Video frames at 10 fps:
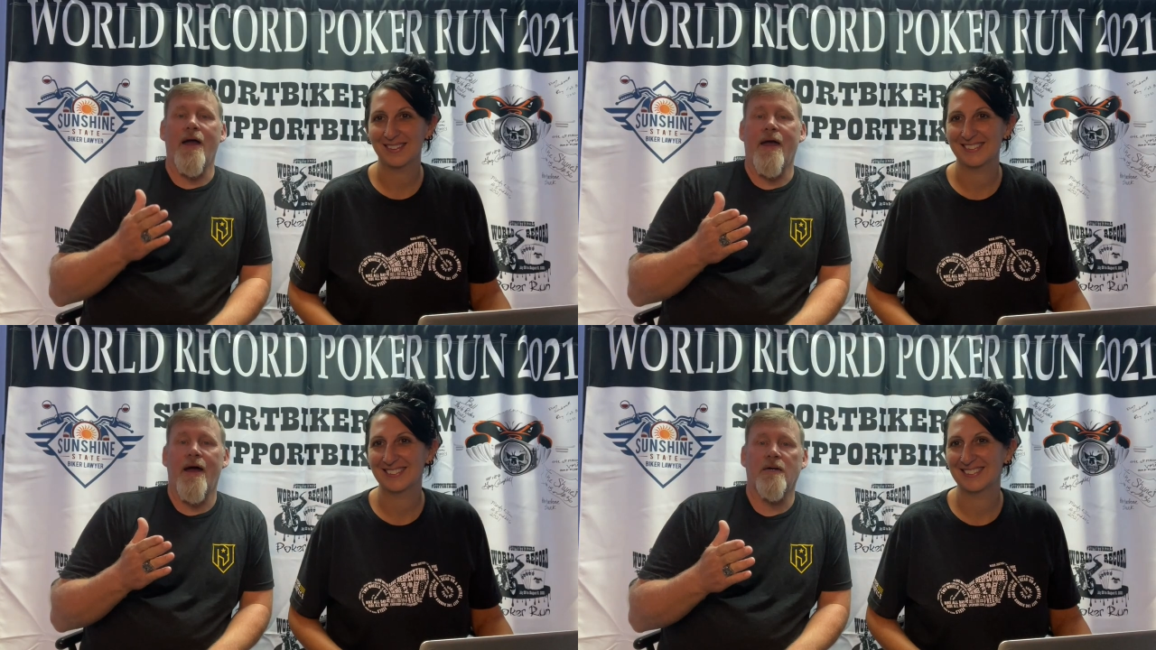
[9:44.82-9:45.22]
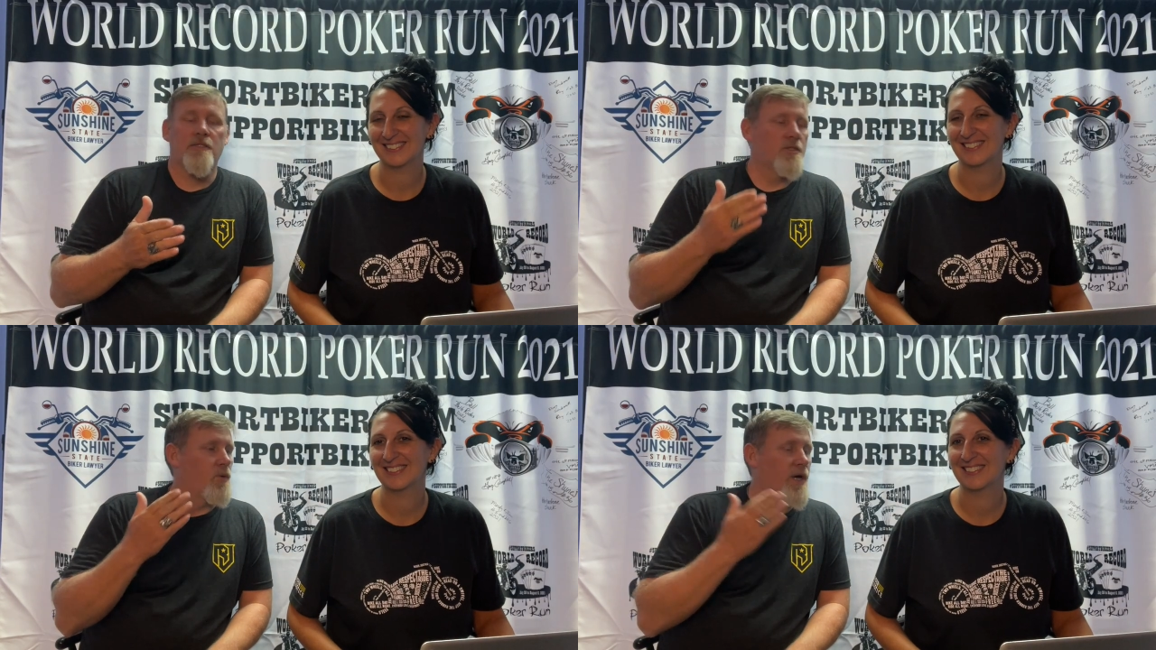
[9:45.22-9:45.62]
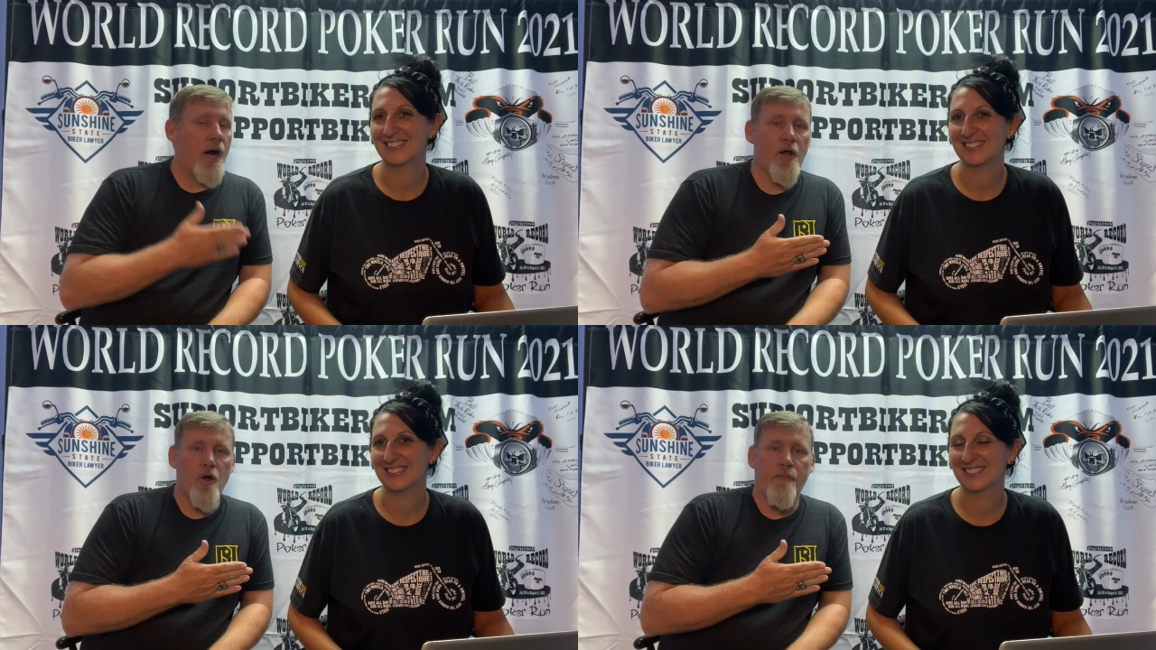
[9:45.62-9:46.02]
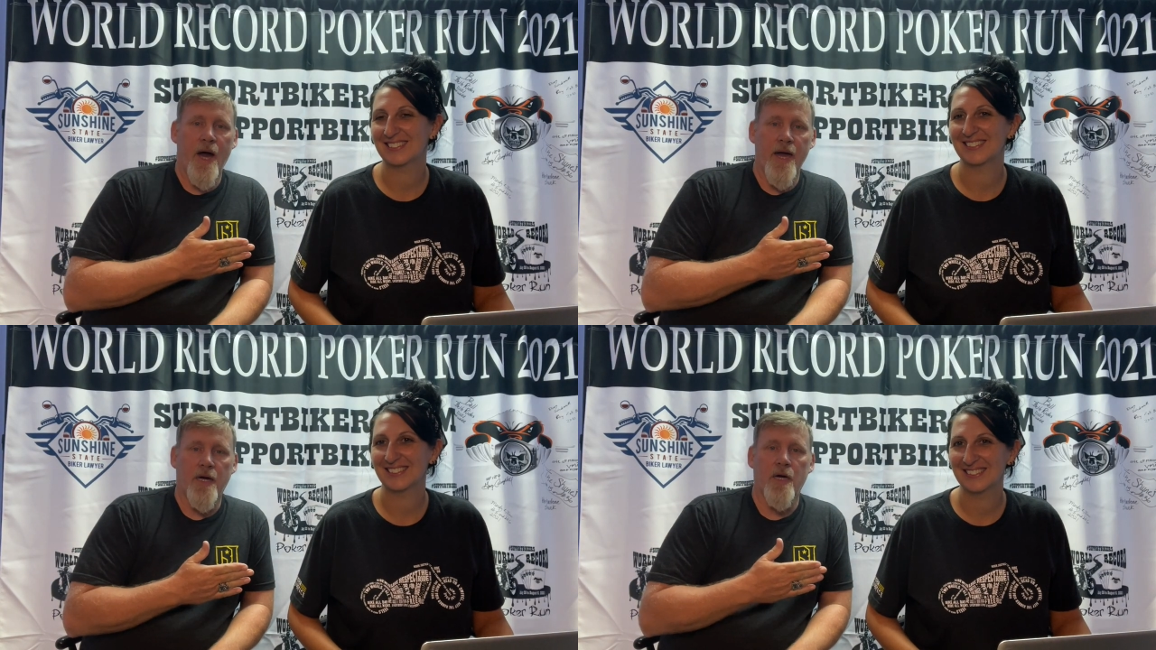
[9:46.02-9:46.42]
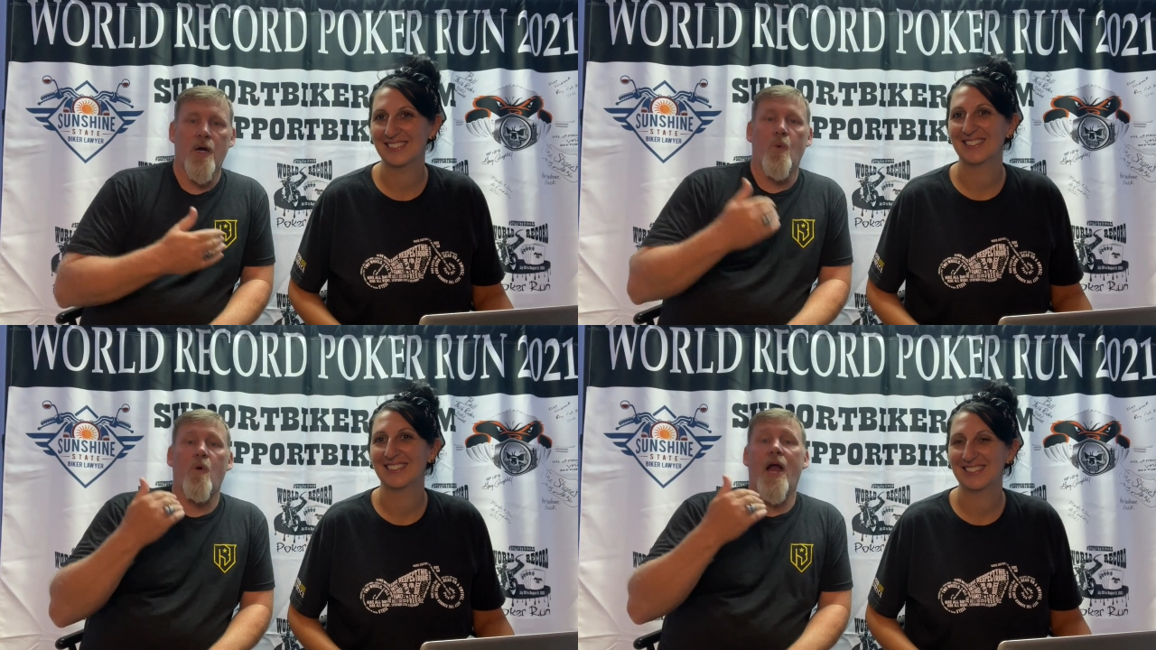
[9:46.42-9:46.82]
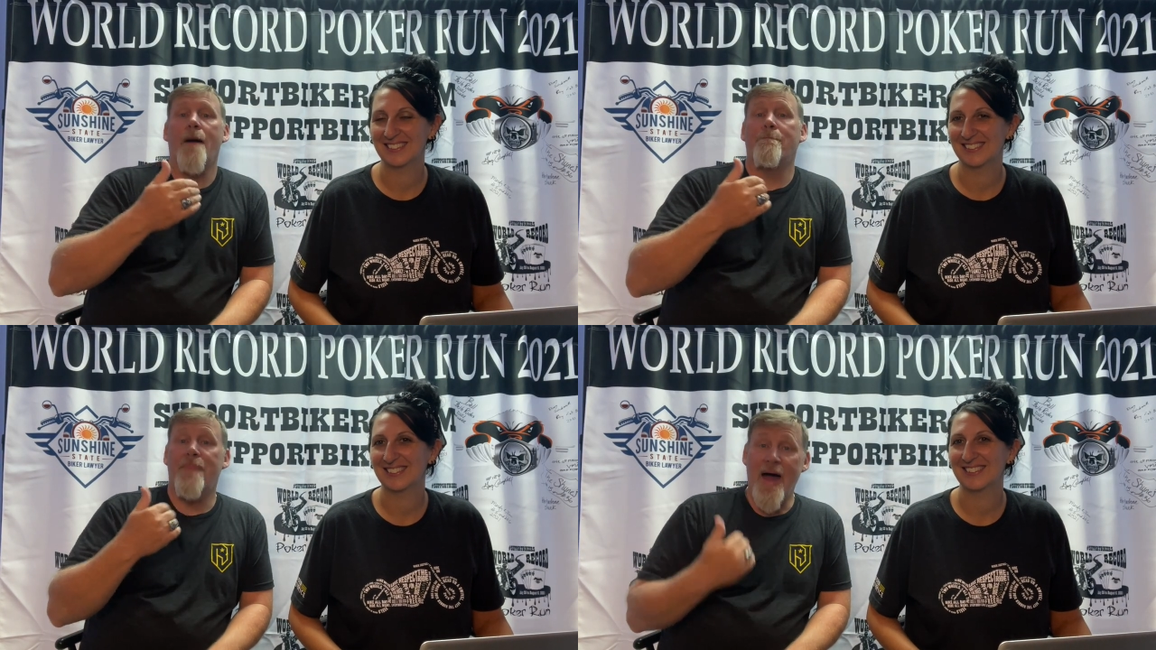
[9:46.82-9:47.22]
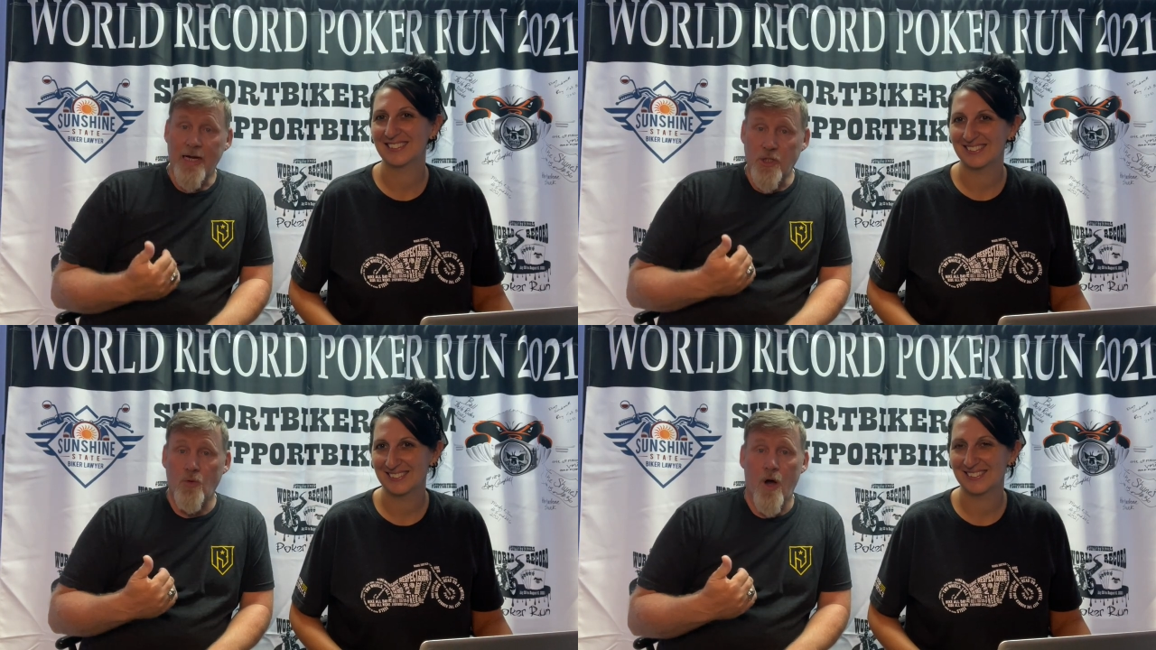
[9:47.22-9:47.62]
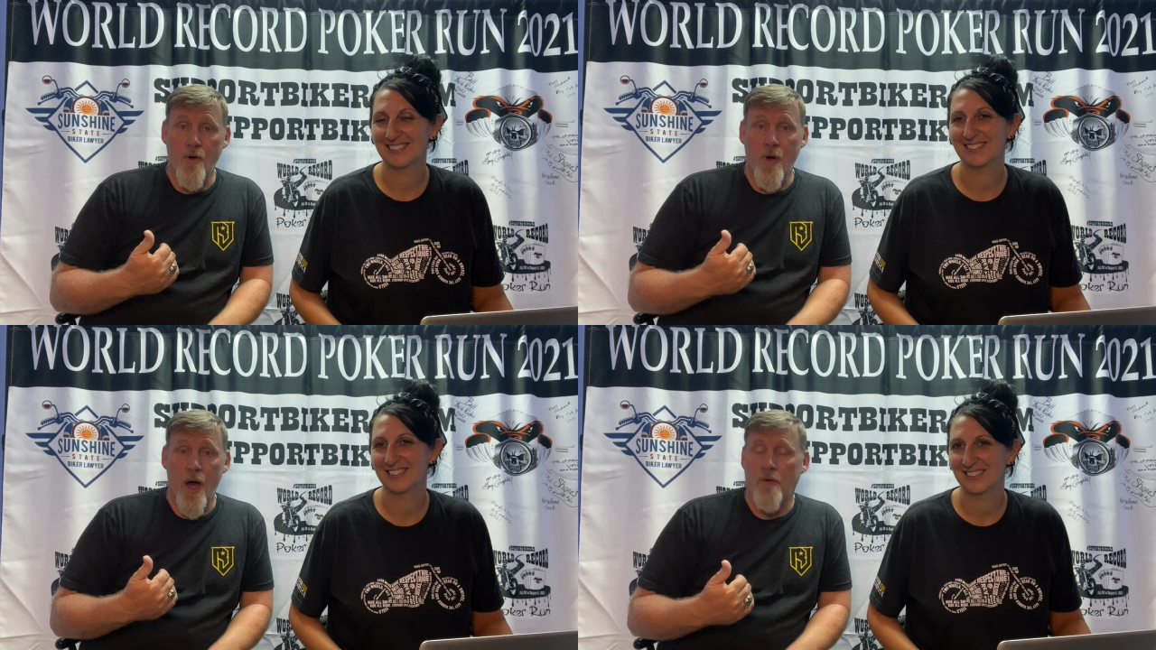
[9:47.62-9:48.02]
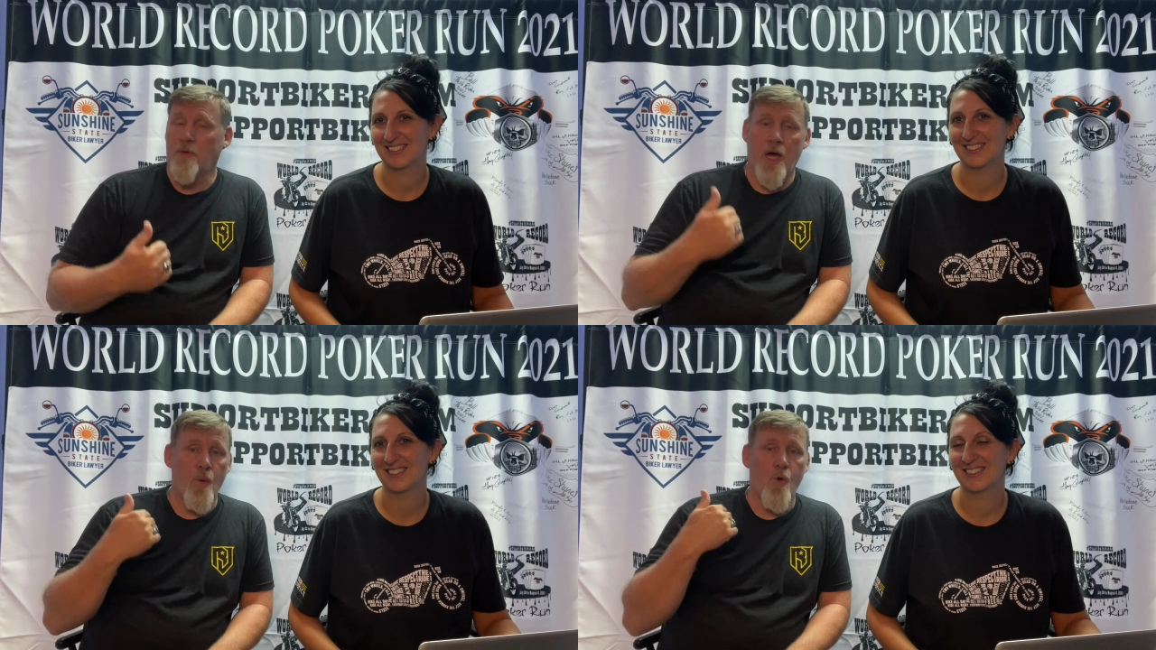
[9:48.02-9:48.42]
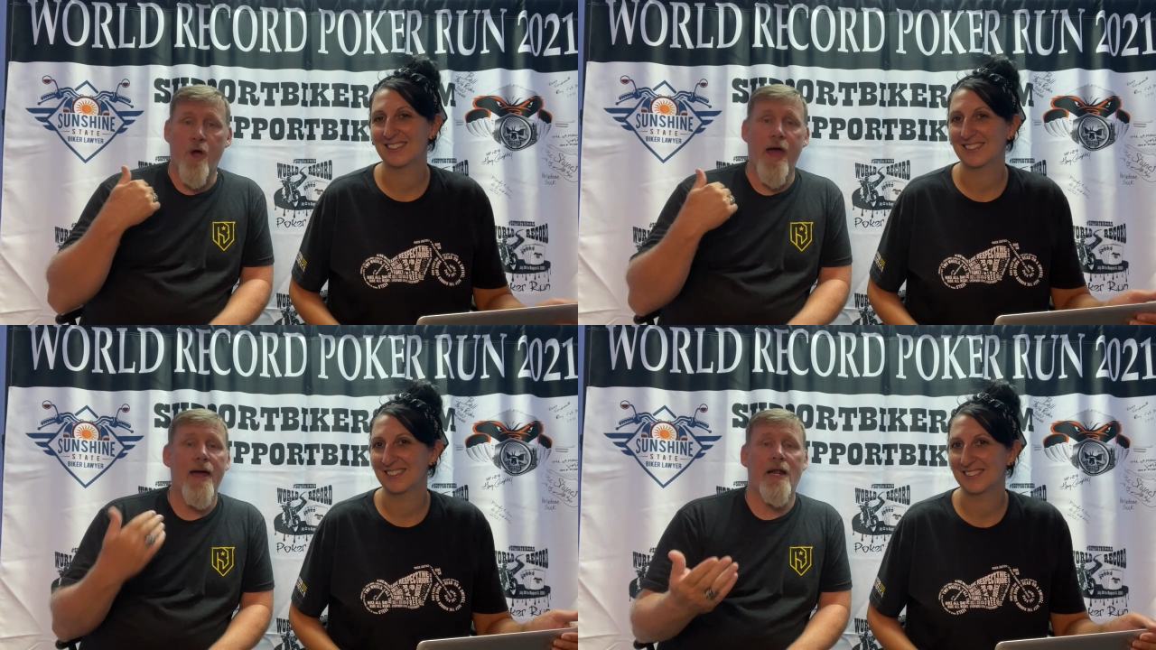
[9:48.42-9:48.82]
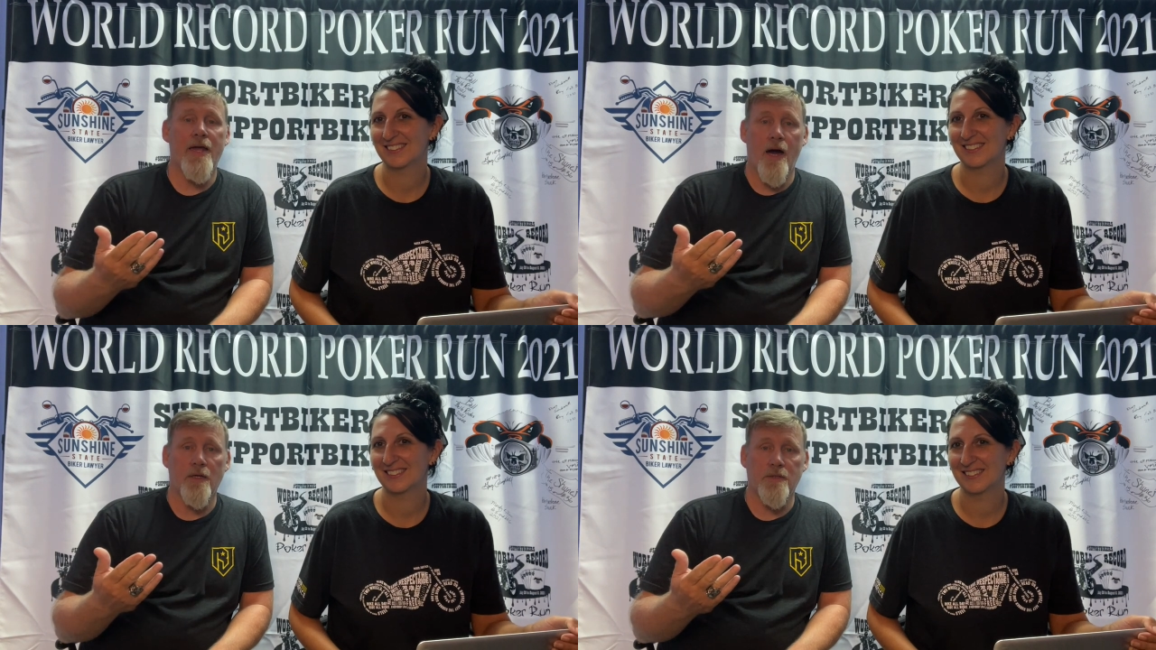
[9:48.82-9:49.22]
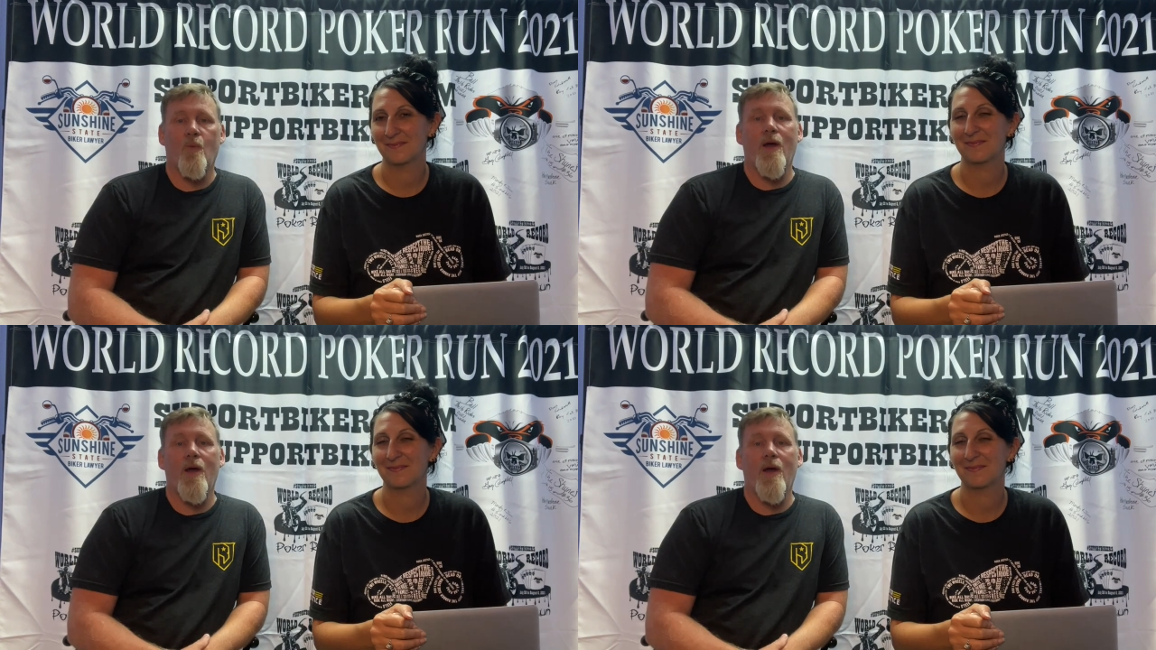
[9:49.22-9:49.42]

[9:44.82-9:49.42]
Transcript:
Speaker 1: guys, so we got her bike. We got back to our route and we're headed out.